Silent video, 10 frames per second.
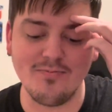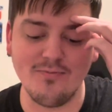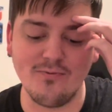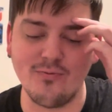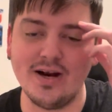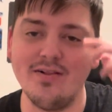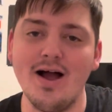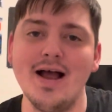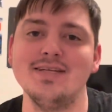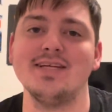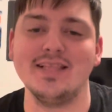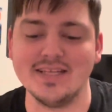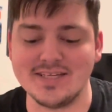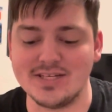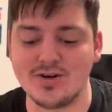realize that
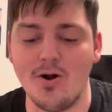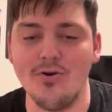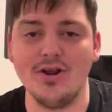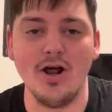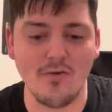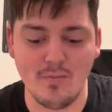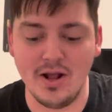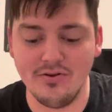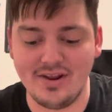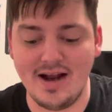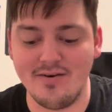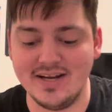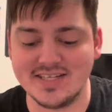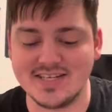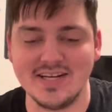this is called Another Meltdown,
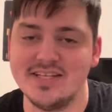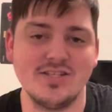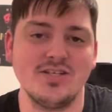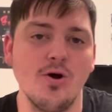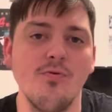it's so